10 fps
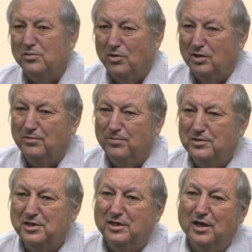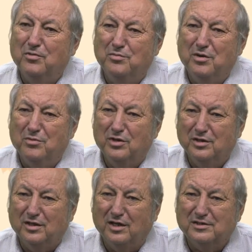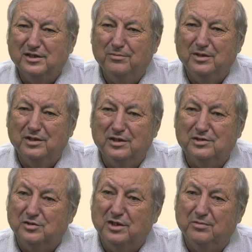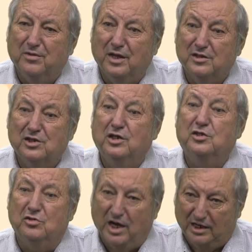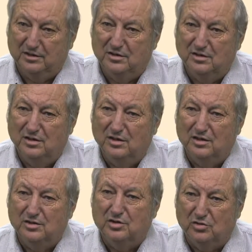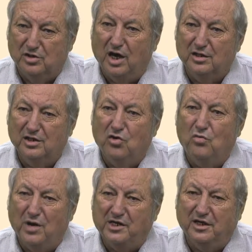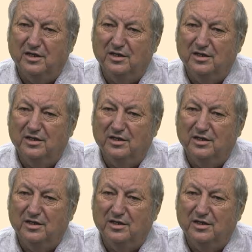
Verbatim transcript: First of all, the first thing that I remember in Thanksgiving is to give thanks to God, to God the Almighty.